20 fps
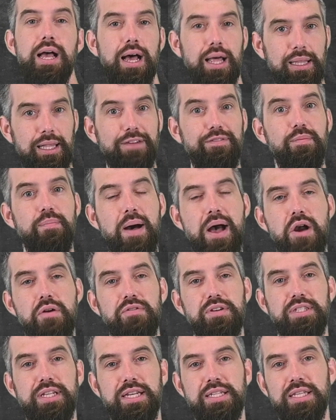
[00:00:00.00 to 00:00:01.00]
11 pi
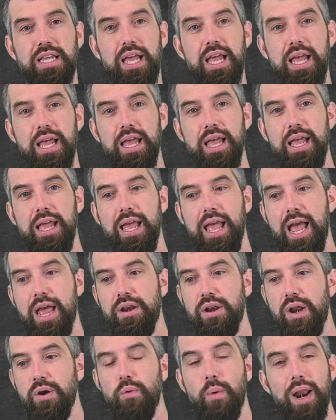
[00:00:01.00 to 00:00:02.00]
over 6.
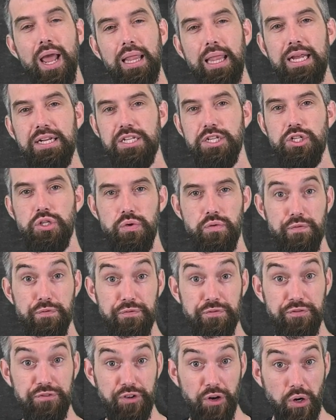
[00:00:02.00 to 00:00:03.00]
And what I like to do
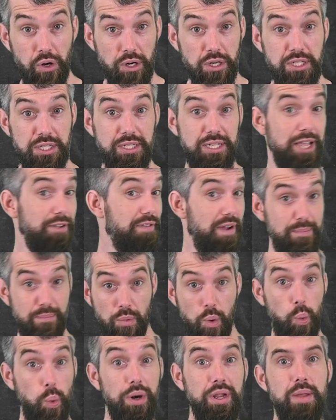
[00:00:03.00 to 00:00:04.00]
first, if I'm
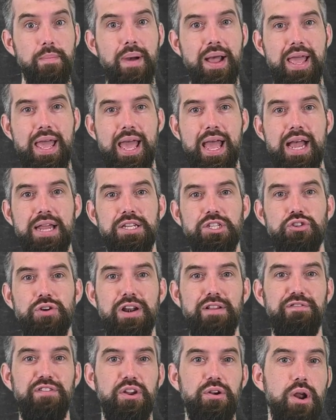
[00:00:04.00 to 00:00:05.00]
working by hand, is try
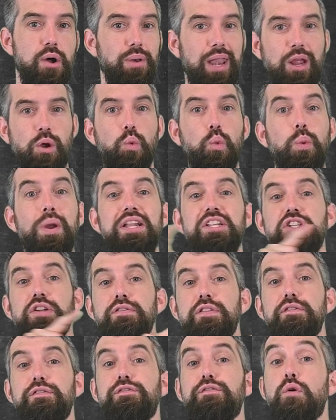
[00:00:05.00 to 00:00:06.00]
to figure out like which
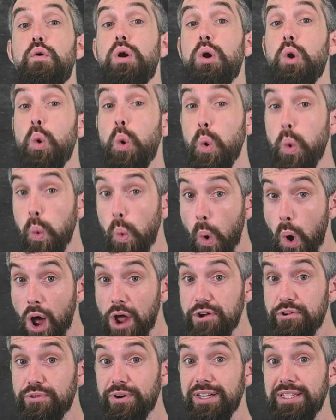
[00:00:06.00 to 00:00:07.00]
of the 4
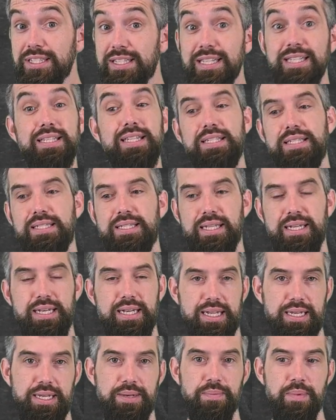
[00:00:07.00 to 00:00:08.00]
quadrants is it sitting
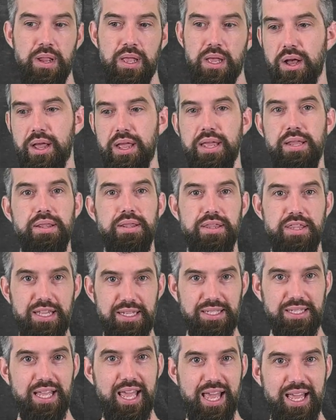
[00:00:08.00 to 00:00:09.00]
in. In
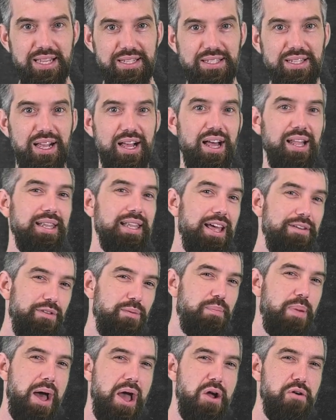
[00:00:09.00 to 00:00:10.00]
this case,
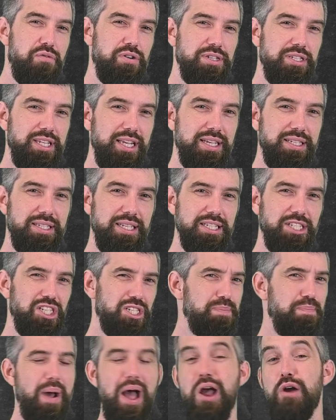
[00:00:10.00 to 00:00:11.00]
11 pi over 6 is
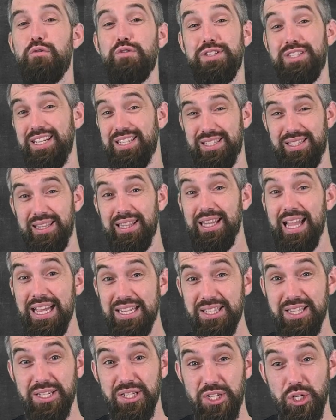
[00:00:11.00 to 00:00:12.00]
just pi over 6
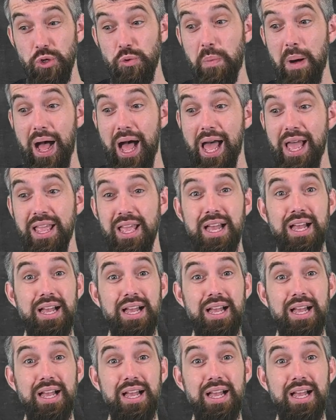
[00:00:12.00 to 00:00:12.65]
less than 2 pi.